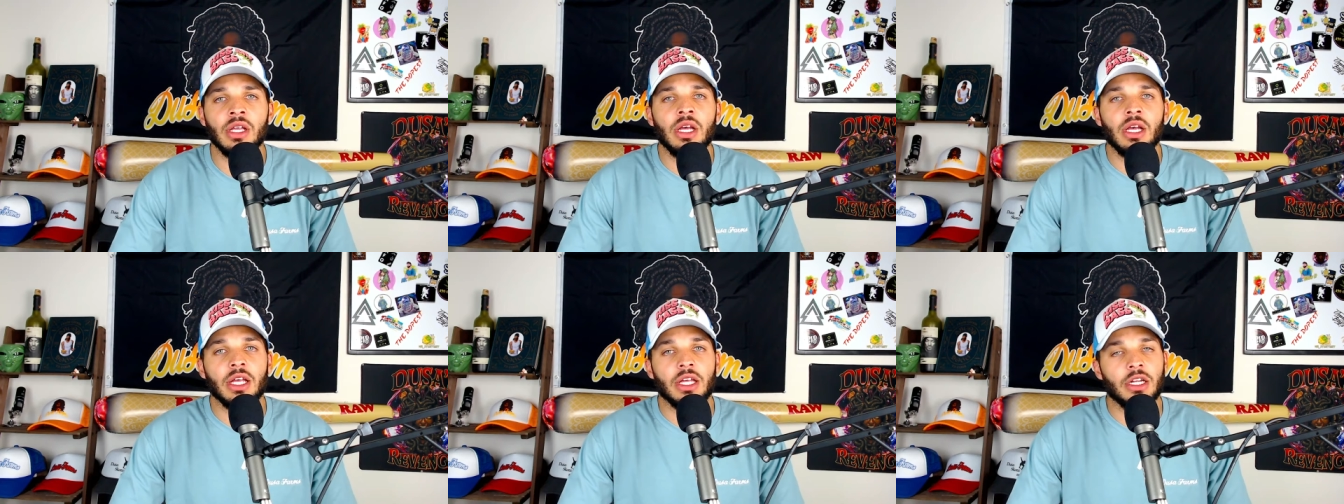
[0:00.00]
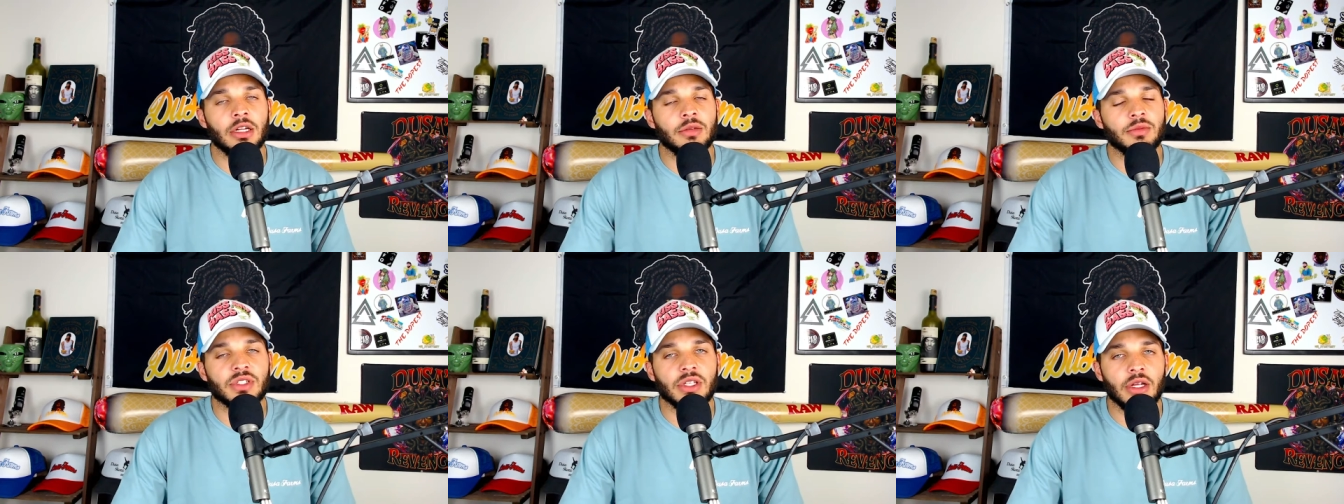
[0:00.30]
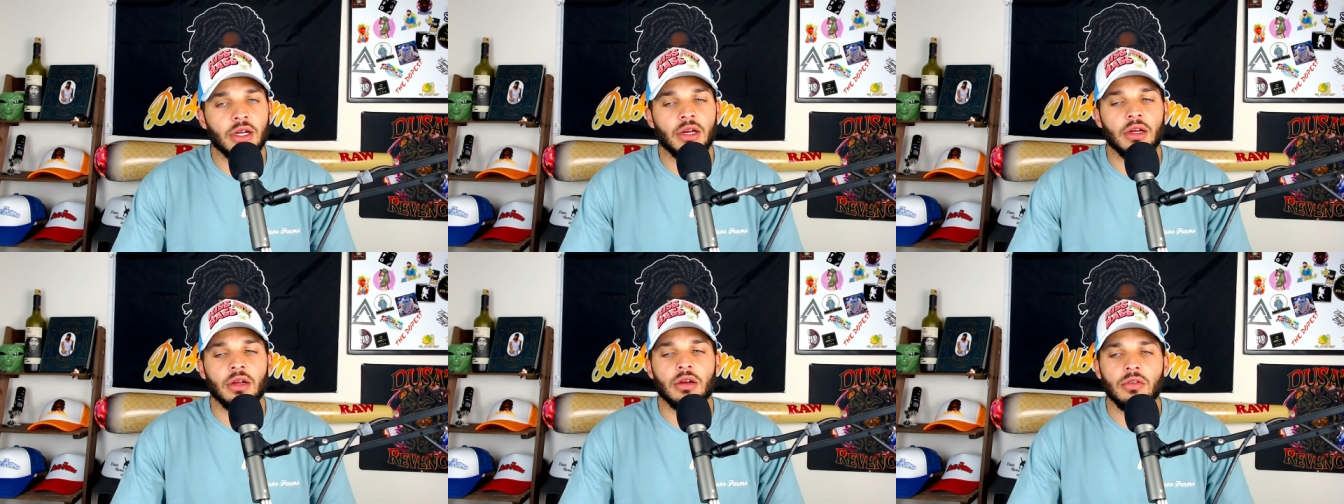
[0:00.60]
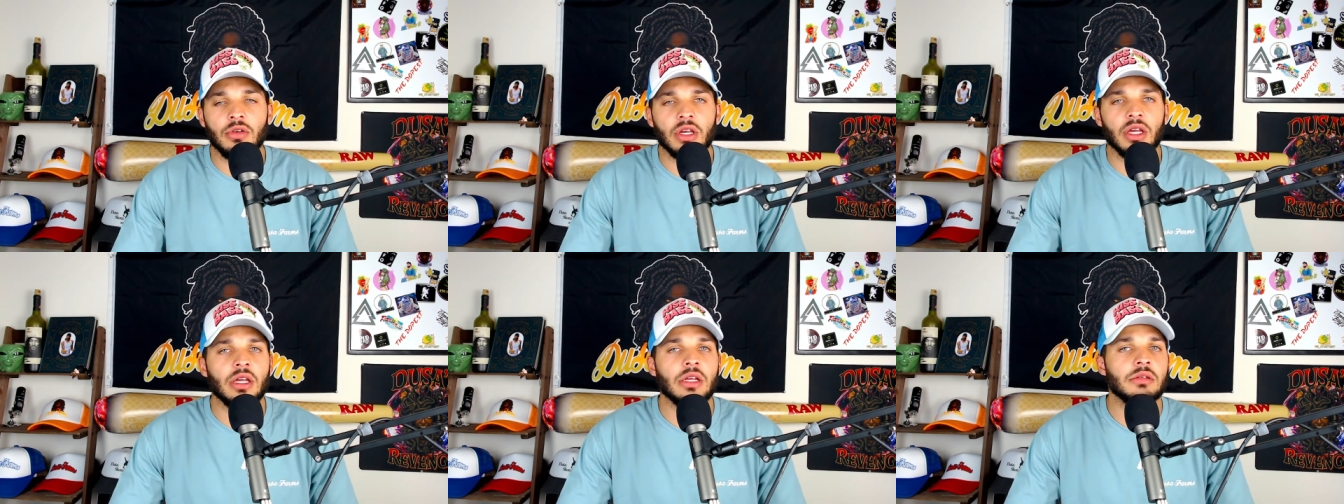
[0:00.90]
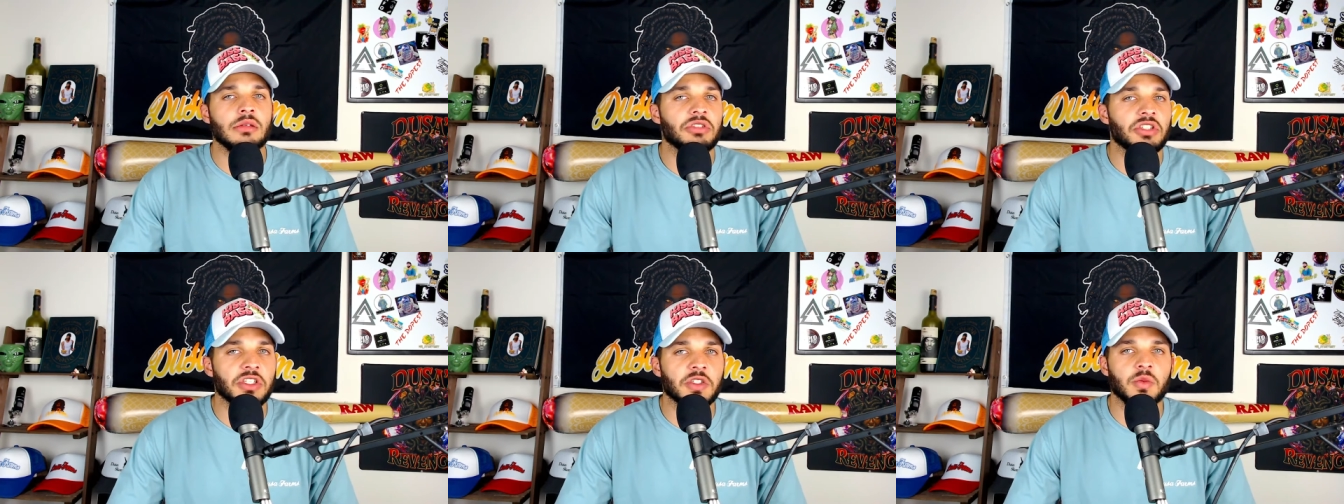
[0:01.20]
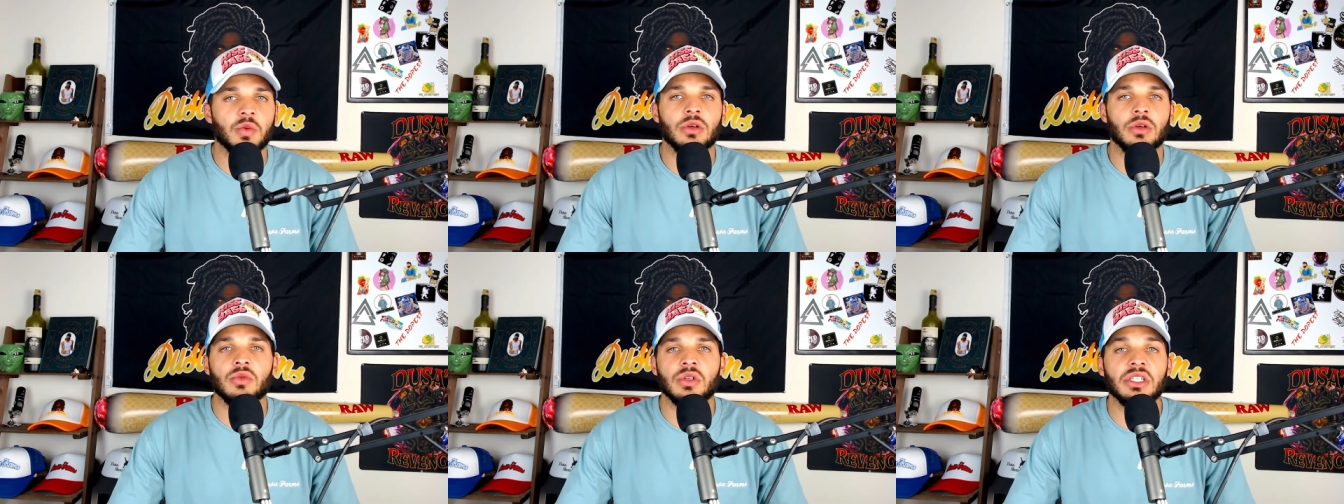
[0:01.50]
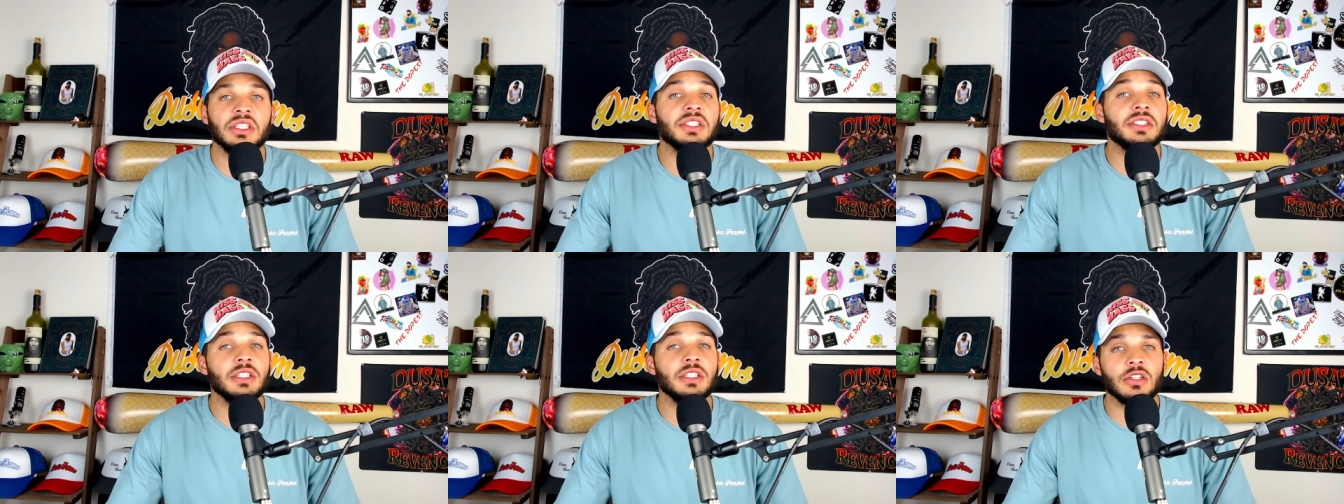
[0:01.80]
And I'm just like, okay, 6.1.
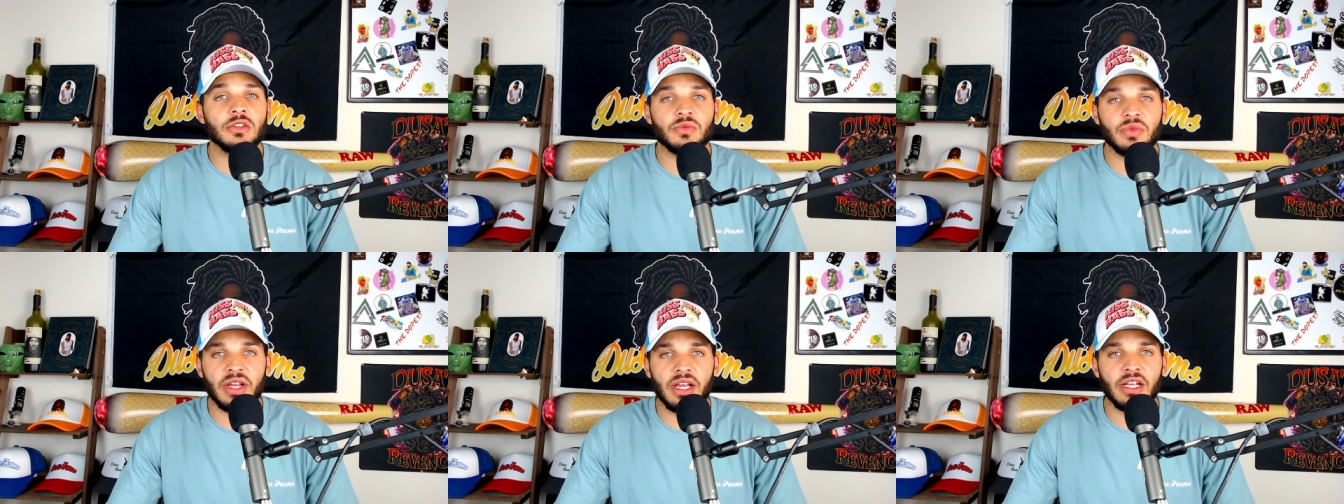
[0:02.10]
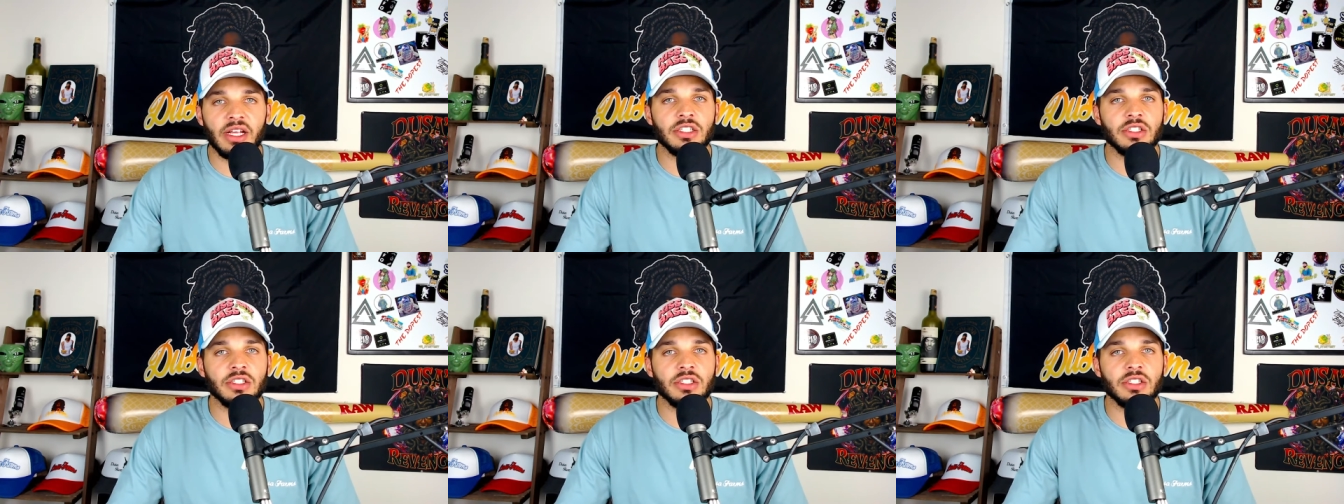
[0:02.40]
It's still in range,